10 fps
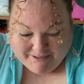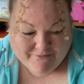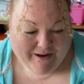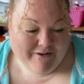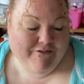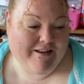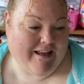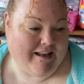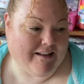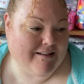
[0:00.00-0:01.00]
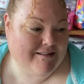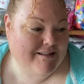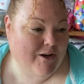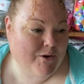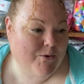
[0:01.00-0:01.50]
everything.
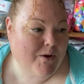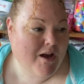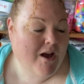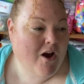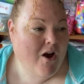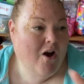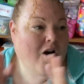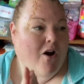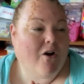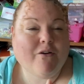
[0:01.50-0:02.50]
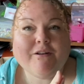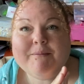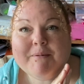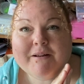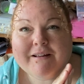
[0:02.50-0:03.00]
So on
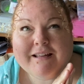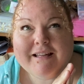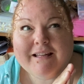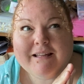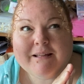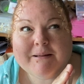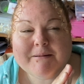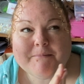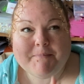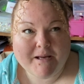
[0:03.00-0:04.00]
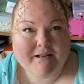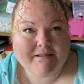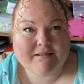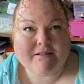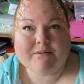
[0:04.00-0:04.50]
my
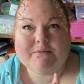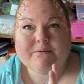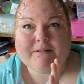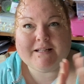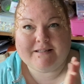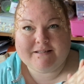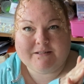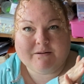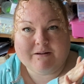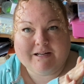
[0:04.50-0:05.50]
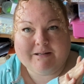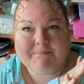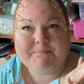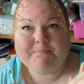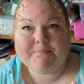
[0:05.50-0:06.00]
personal
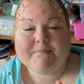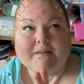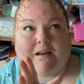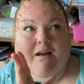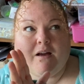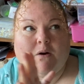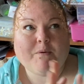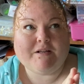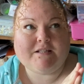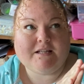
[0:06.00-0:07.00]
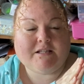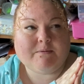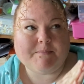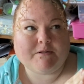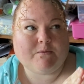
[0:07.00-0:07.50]
Instagram, which is the
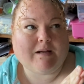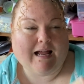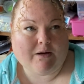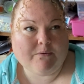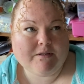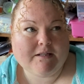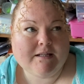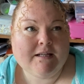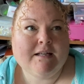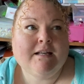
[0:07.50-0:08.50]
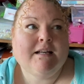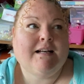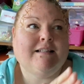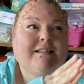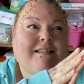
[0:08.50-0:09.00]
Whimsical Cloud,
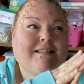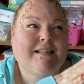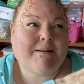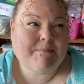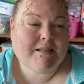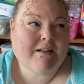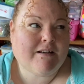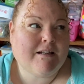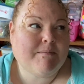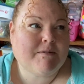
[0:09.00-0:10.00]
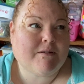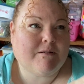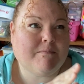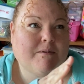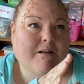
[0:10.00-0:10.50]
and sometimes
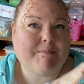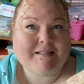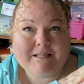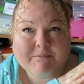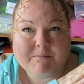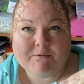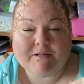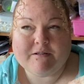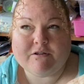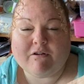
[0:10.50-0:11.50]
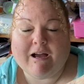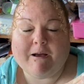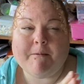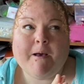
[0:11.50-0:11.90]
on my Mrs. Brimble's Instagram,